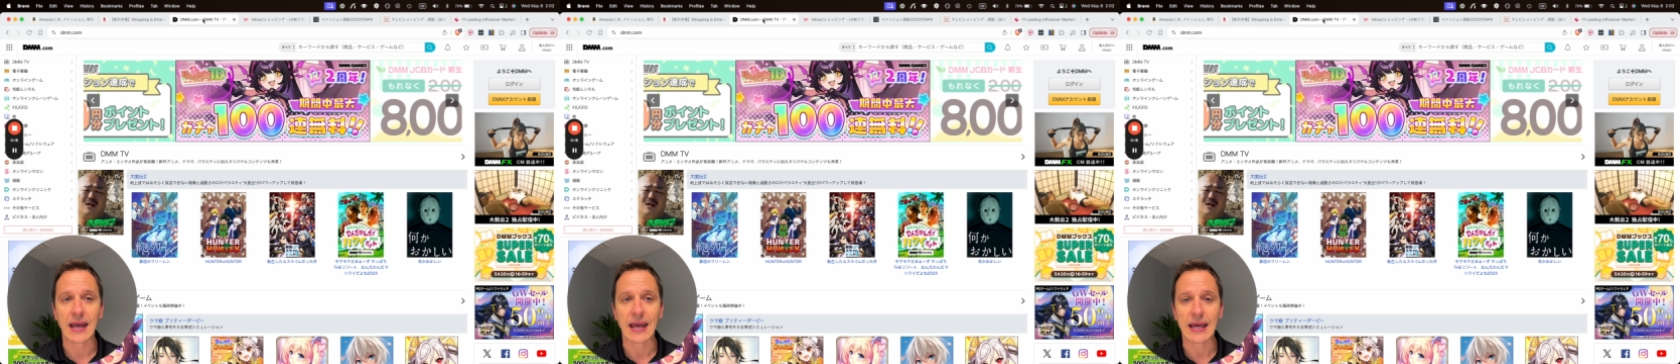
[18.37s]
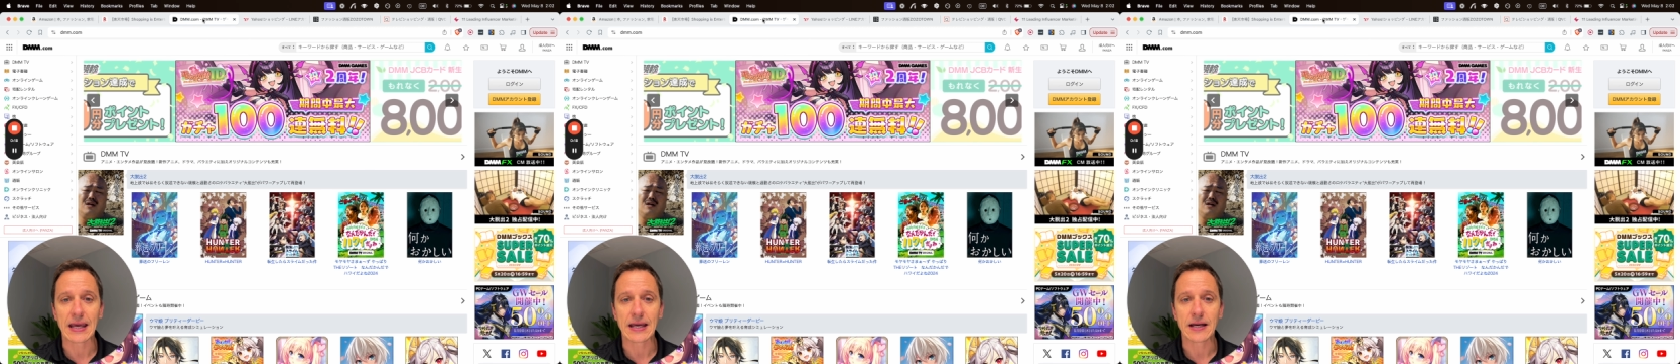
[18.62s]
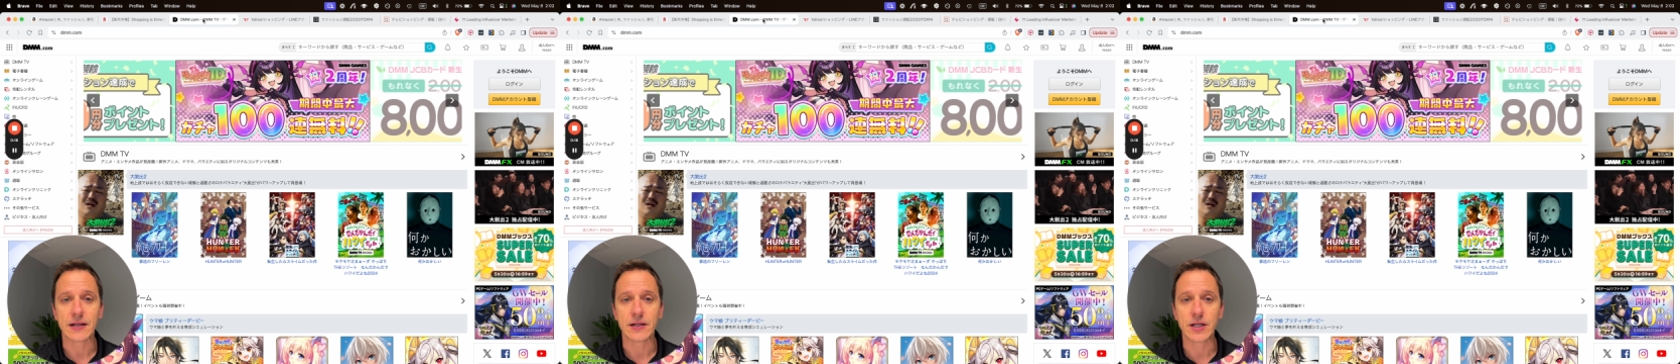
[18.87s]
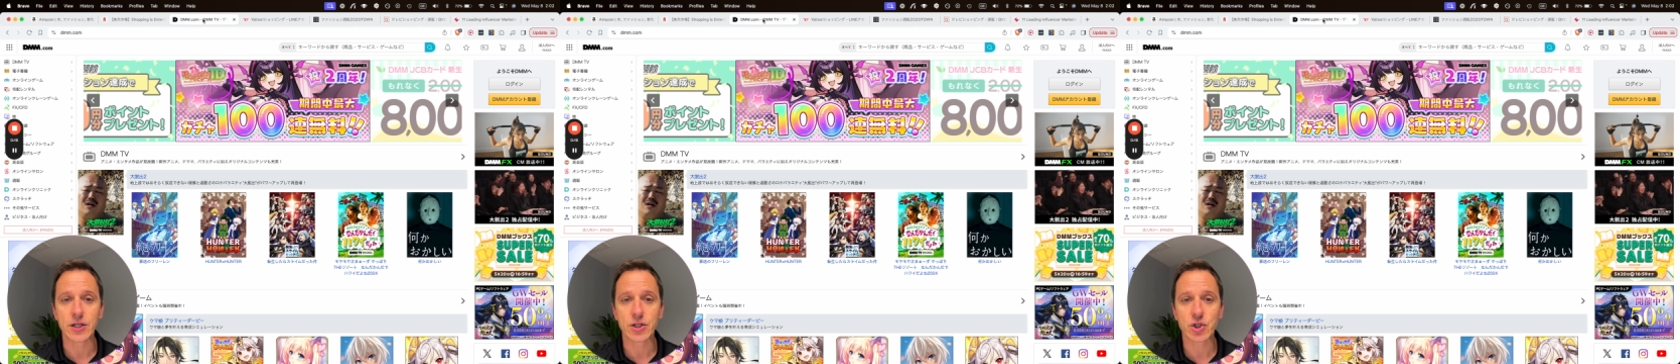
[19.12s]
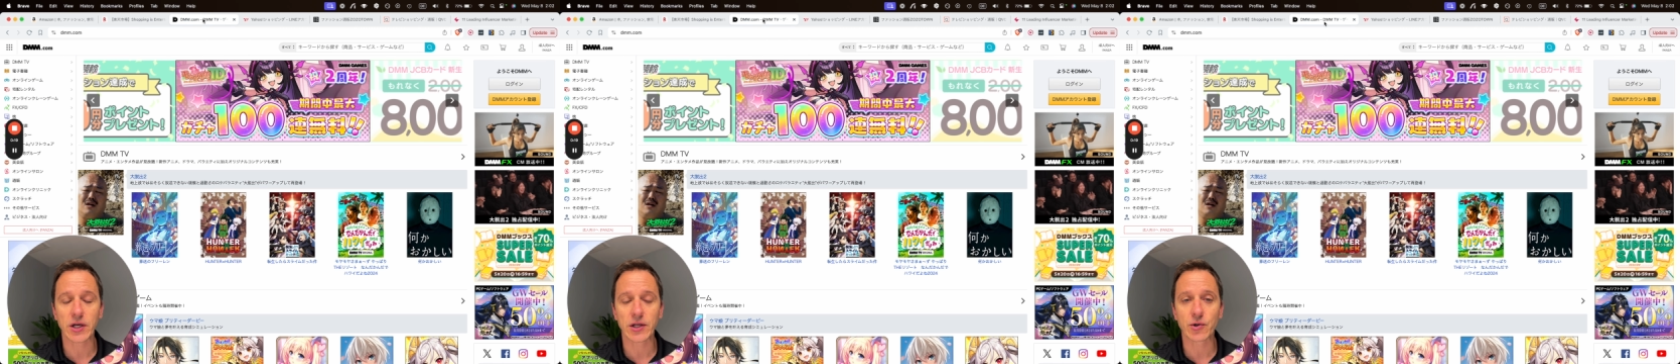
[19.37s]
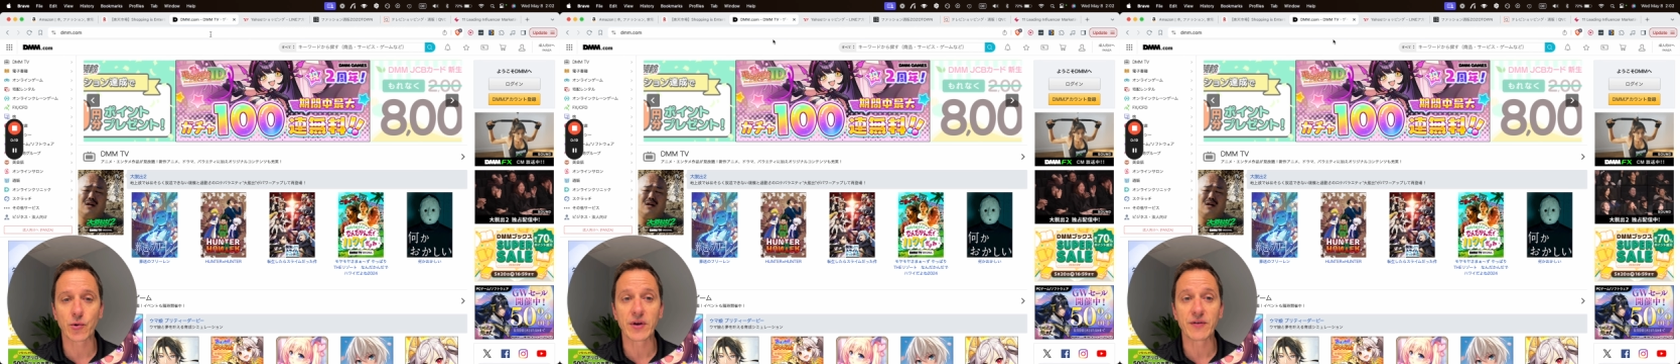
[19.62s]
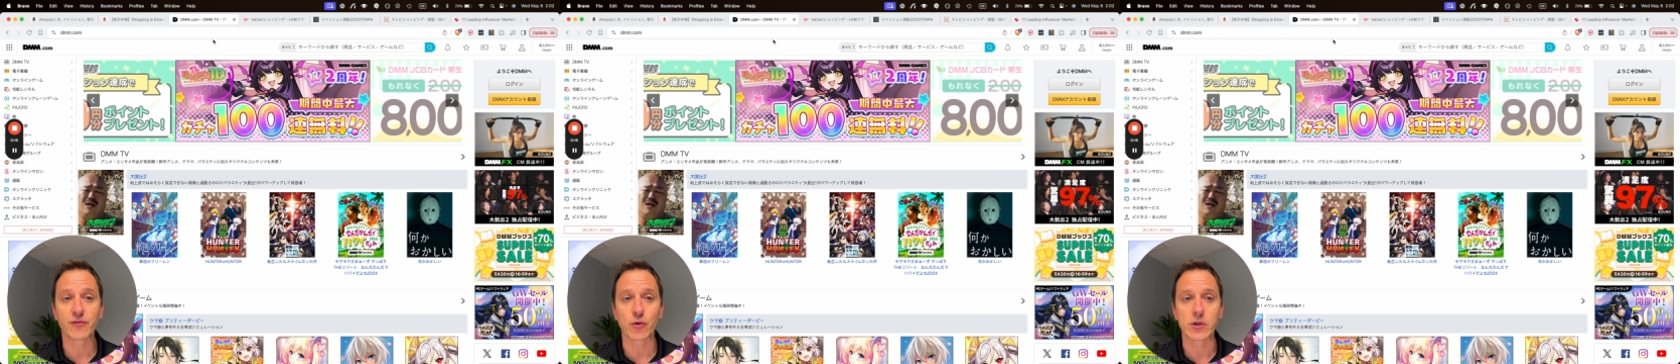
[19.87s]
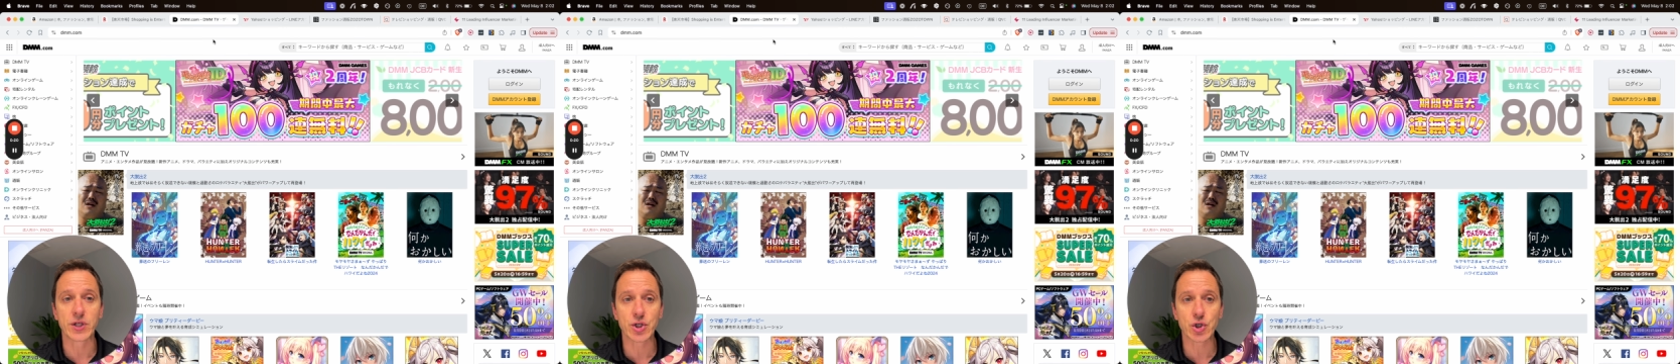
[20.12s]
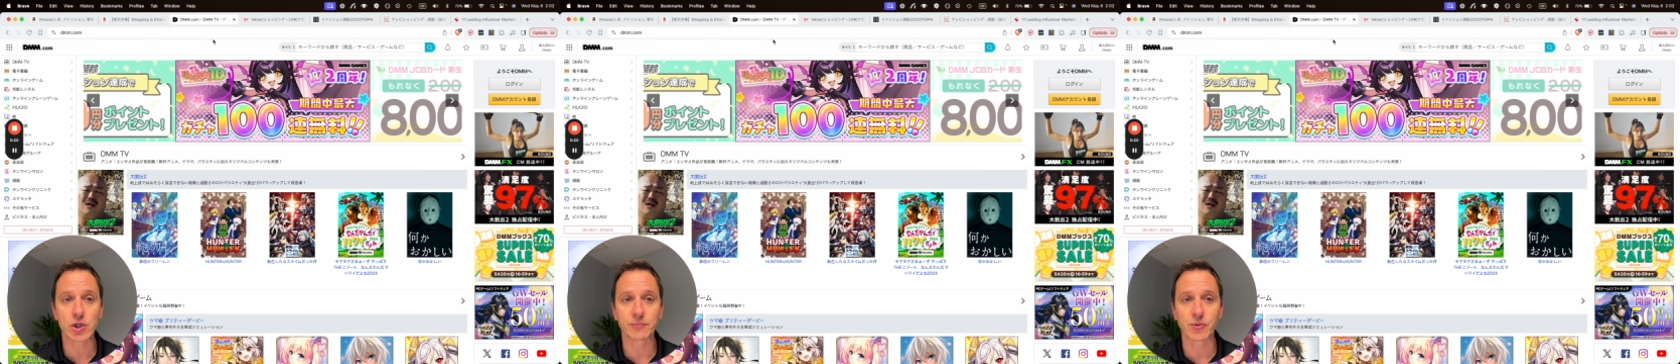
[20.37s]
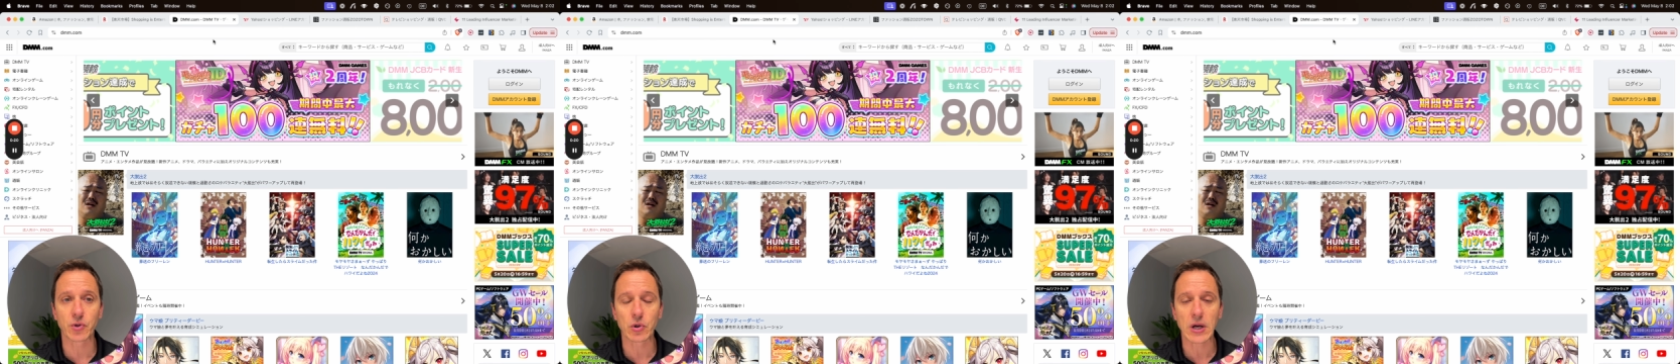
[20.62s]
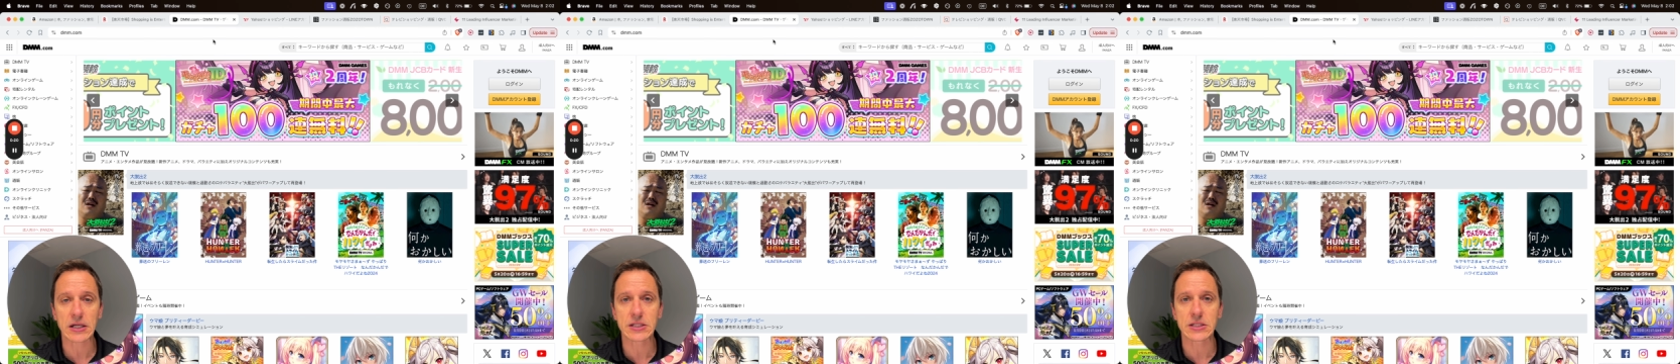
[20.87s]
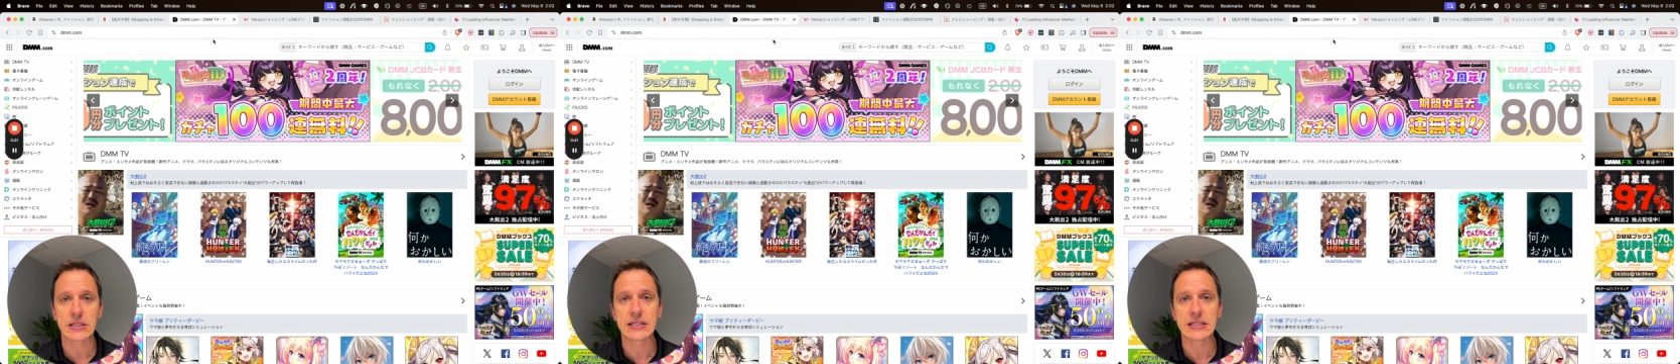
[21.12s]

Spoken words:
a niche category for digital products,